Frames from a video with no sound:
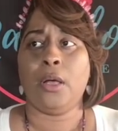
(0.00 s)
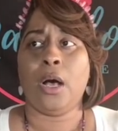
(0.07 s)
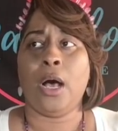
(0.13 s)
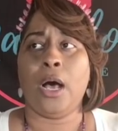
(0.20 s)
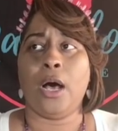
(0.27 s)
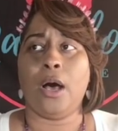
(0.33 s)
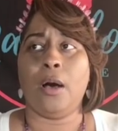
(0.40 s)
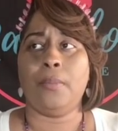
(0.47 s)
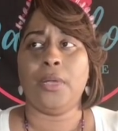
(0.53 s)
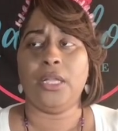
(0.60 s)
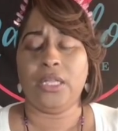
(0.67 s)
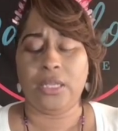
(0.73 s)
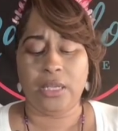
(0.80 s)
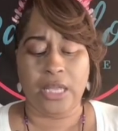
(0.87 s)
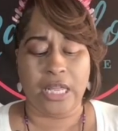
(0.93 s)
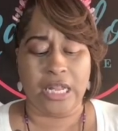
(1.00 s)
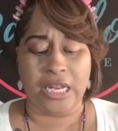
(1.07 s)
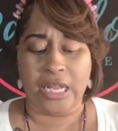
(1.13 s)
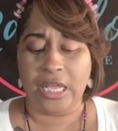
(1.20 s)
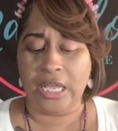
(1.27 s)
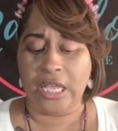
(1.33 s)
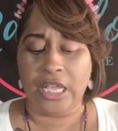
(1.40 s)

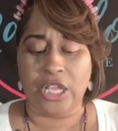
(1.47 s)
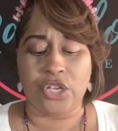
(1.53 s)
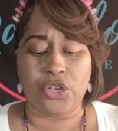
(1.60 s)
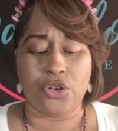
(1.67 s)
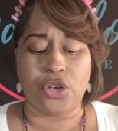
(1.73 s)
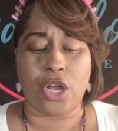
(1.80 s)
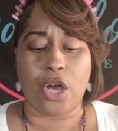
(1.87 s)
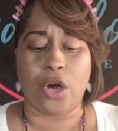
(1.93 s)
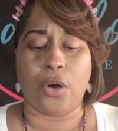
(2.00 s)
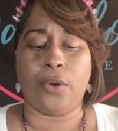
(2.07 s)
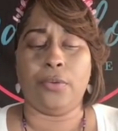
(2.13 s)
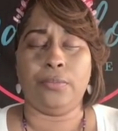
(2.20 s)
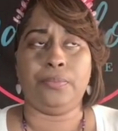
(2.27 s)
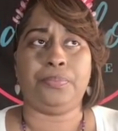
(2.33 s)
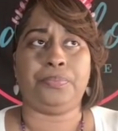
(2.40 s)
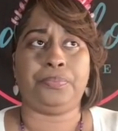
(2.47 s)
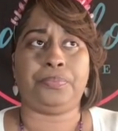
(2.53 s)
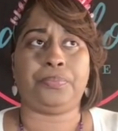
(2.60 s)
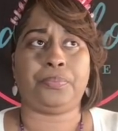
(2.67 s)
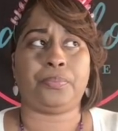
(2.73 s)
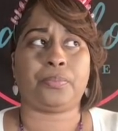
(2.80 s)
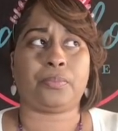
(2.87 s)
And you know,
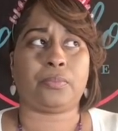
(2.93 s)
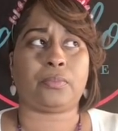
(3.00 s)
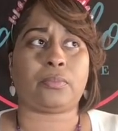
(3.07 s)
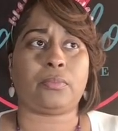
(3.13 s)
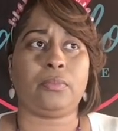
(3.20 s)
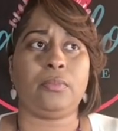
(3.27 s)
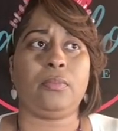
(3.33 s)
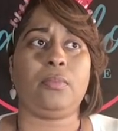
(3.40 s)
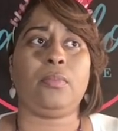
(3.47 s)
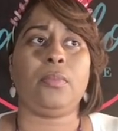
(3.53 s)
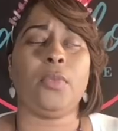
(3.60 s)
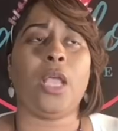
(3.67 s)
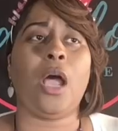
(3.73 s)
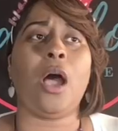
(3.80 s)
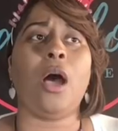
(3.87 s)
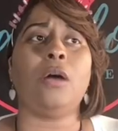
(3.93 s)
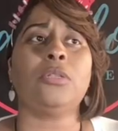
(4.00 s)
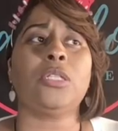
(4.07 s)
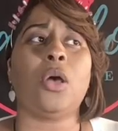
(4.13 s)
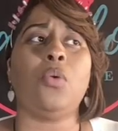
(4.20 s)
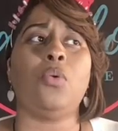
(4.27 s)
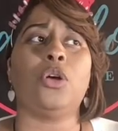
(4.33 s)
I
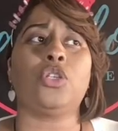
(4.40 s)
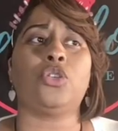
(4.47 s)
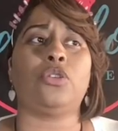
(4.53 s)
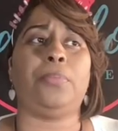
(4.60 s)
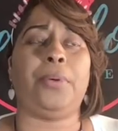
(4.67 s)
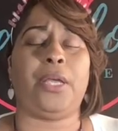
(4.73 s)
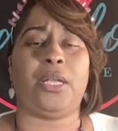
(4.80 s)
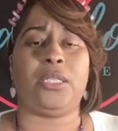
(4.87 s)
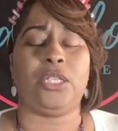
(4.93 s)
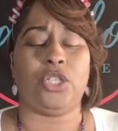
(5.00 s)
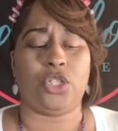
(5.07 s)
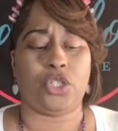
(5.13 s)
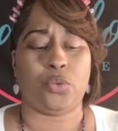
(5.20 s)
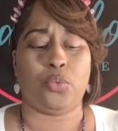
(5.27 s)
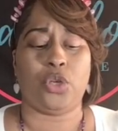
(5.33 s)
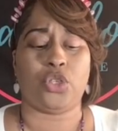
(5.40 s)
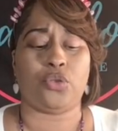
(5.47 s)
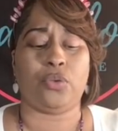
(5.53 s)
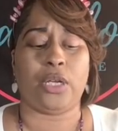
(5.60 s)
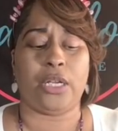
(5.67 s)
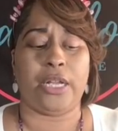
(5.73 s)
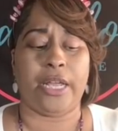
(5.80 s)
also want you to pay attention to what
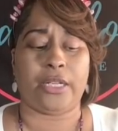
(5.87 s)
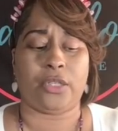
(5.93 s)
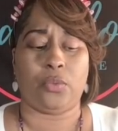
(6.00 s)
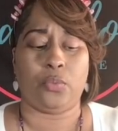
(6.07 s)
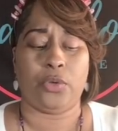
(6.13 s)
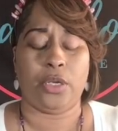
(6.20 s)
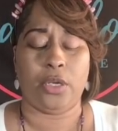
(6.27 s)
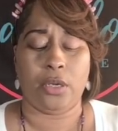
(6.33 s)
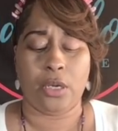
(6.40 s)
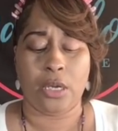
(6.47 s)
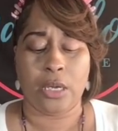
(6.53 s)
you're connecting with.